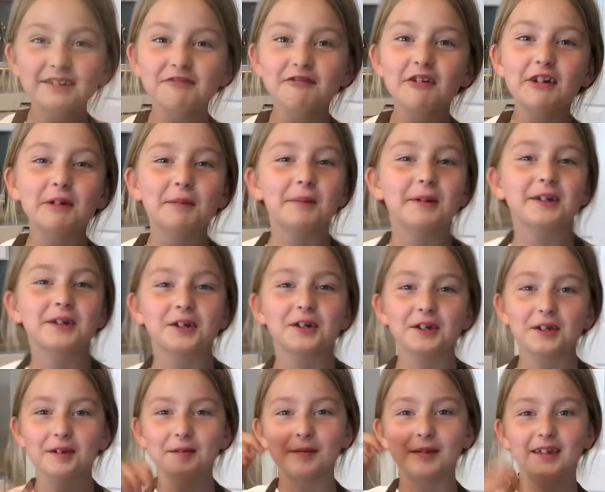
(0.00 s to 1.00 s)
video, make sure you
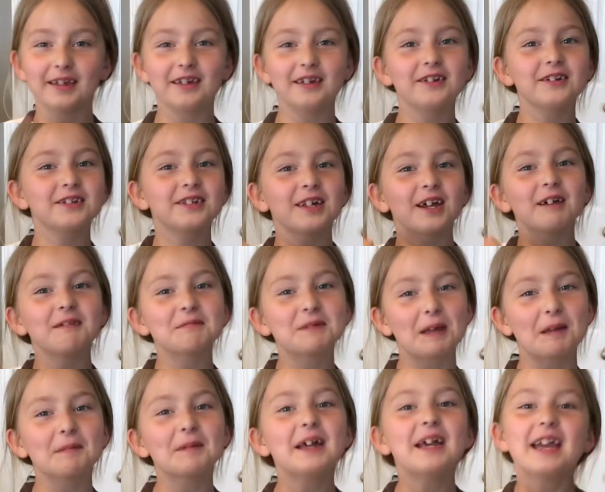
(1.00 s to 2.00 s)
give me a huge thumbs up.
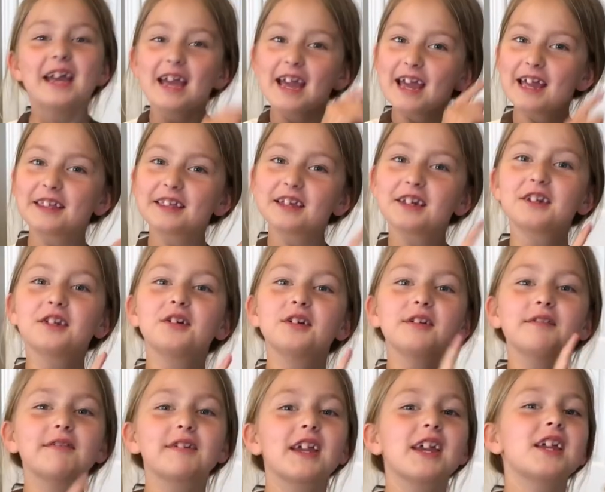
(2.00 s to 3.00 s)
Hit that
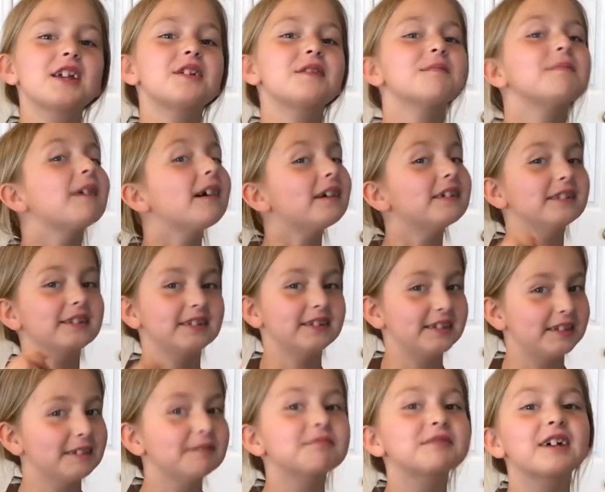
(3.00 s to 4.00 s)
notification bell and
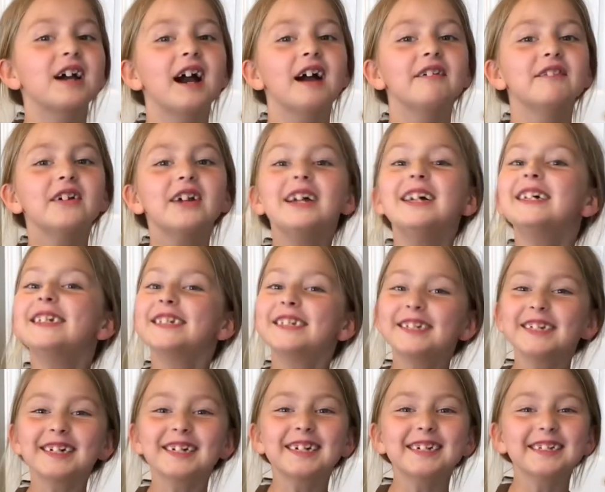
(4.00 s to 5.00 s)
subscribe.
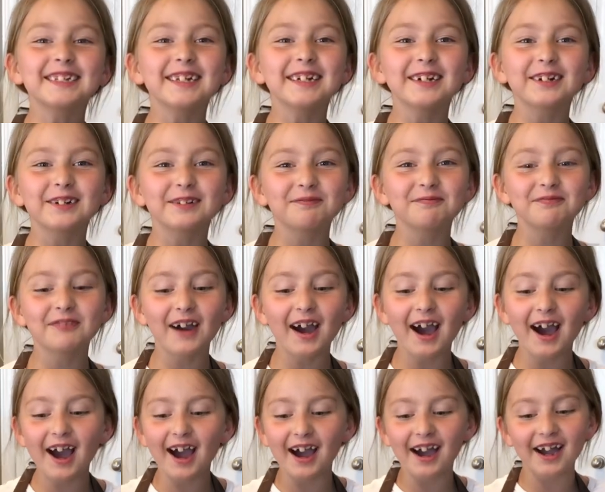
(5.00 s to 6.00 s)
See you guys later.
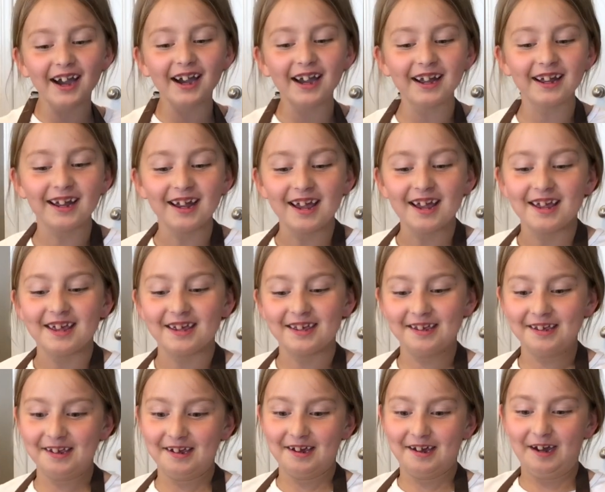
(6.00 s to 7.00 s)
Bye.
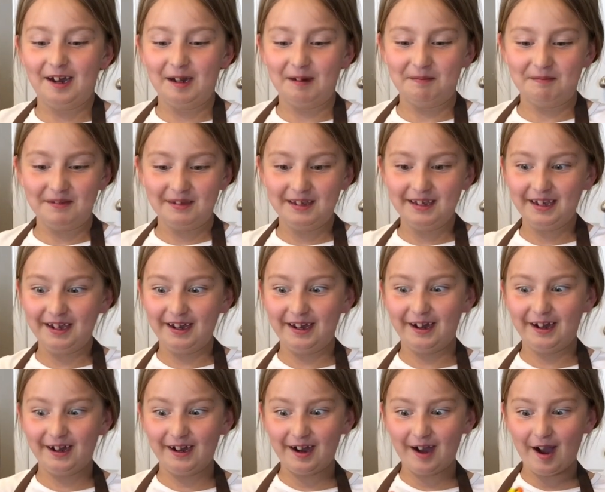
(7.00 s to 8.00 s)
Yum,
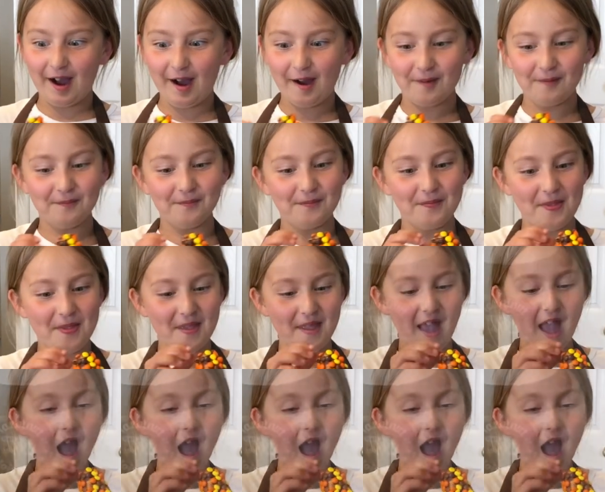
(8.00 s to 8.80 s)
yum.